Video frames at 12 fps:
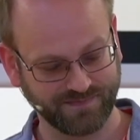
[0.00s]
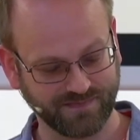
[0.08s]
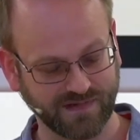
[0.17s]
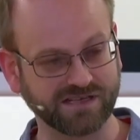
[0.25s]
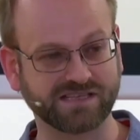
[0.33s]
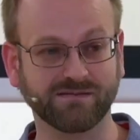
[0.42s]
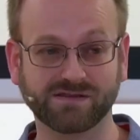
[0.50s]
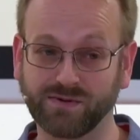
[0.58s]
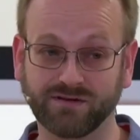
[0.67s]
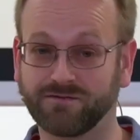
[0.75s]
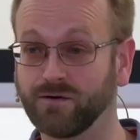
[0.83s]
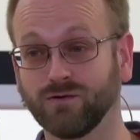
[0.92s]
It seems a
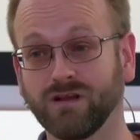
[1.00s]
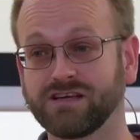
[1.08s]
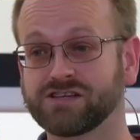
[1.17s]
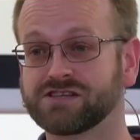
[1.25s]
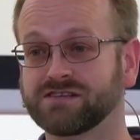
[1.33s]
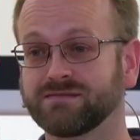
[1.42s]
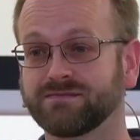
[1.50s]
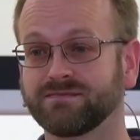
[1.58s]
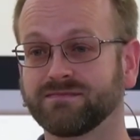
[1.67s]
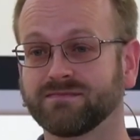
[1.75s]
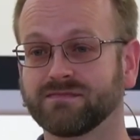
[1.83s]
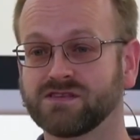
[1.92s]
bit foolish
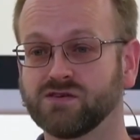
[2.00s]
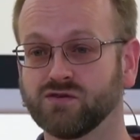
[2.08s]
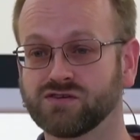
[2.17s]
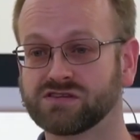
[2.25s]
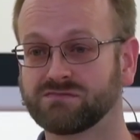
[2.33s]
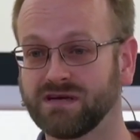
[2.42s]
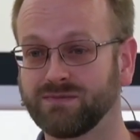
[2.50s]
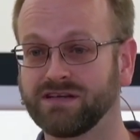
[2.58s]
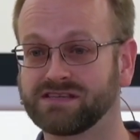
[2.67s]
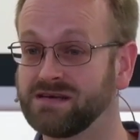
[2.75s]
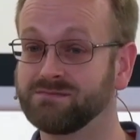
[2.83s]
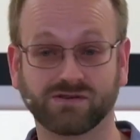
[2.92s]
to us, maybe. It
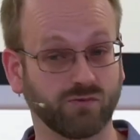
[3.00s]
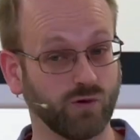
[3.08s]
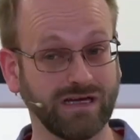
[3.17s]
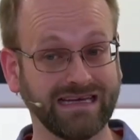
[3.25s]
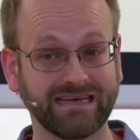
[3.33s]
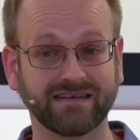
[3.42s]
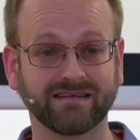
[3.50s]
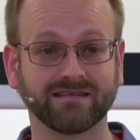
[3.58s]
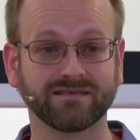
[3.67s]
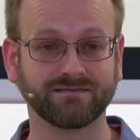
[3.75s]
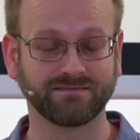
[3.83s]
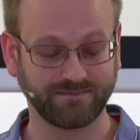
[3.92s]
seems weak.
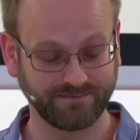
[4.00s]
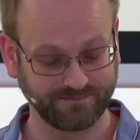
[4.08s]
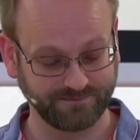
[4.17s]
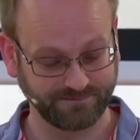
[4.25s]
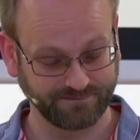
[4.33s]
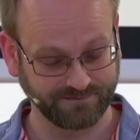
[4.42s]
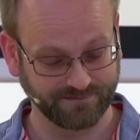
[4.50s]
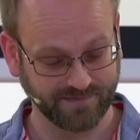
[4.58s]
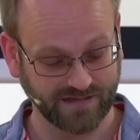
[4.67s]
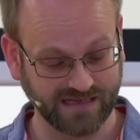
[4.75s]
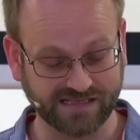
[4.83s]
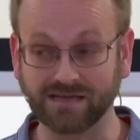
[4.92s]

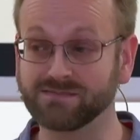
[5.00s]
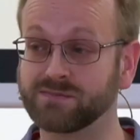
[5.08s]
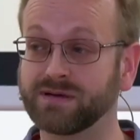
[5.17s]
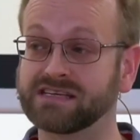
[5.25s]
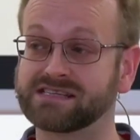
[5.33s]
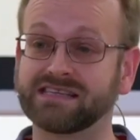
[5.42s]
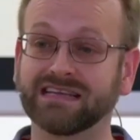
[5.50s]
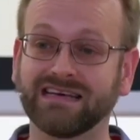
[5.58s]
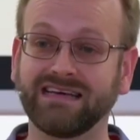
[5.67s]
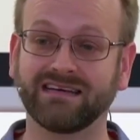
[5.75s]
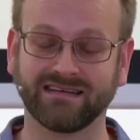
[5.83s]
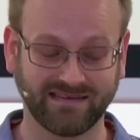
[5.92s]
It seems a bit
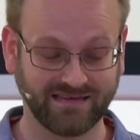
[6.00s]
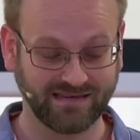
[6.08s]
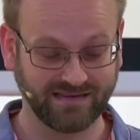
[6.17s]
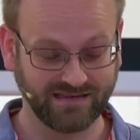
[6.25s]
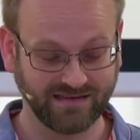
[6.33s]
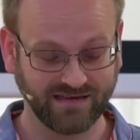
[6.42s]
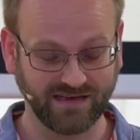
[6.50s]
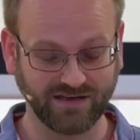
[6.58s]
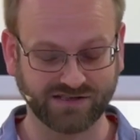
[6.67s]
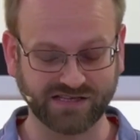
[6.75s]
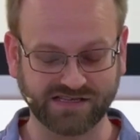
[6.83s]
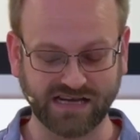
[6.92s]
silly, you know,
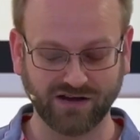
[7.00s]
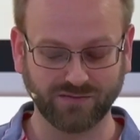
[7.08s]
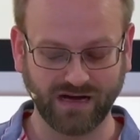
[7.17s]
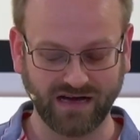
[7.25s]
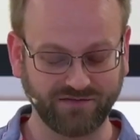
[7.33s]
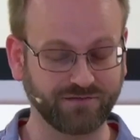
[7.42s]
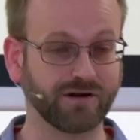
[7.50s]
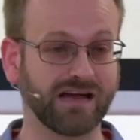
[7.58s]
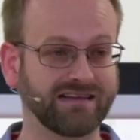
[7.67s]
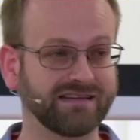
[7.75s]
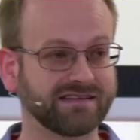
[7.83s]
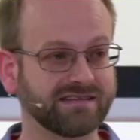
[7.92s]
to tell my
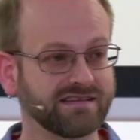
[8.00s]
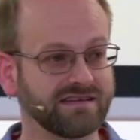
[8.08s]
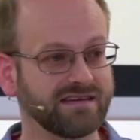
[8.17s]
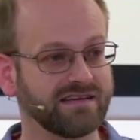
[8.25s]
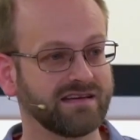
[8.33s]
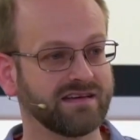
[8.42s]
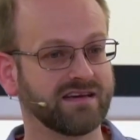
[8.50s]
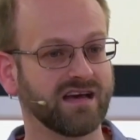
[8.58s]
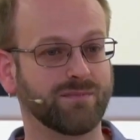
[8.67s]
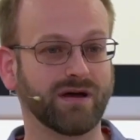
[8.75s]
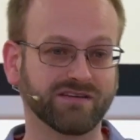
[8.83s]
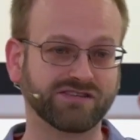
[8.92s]
friend
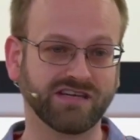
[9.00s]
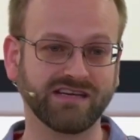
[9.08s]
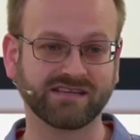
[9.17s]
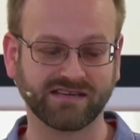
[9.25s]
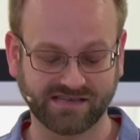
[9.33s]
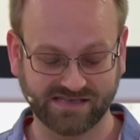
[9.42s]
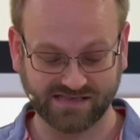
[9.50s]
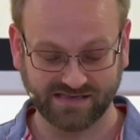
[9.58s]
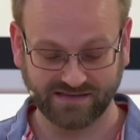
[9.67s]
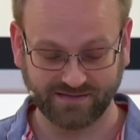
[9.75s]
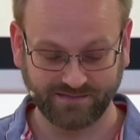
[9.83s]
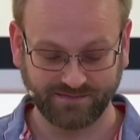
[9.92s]
about Jesus.
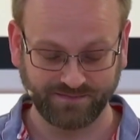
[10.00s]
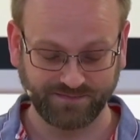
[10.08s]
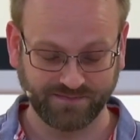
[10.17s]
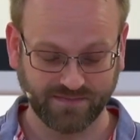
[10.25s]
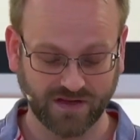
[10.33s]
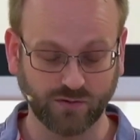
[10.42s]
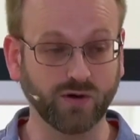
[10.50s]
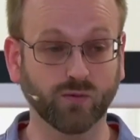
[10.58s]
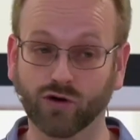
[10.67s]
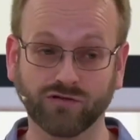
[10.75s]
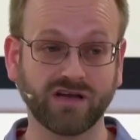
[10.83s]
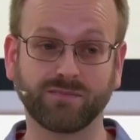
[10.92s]
We
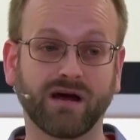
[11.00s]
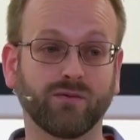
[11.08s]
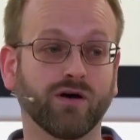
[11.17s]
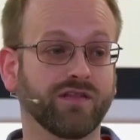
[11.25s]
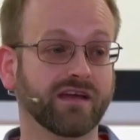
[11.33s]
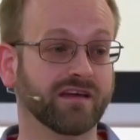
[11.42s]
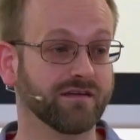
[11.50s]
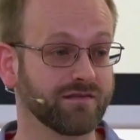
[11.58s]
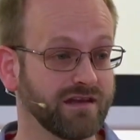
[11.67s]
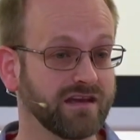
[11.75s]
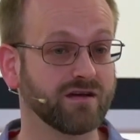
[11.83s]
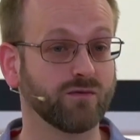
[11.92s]
worry about what they're going to
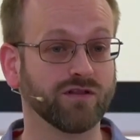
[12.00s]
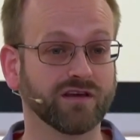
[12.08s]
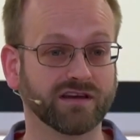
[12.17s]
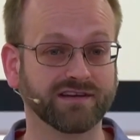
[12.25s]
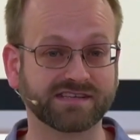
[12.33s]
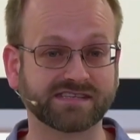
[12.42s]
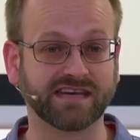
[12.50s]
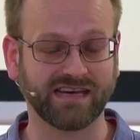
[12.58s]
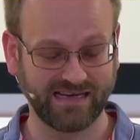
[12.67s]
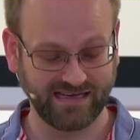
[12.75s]
think or what they're going to say.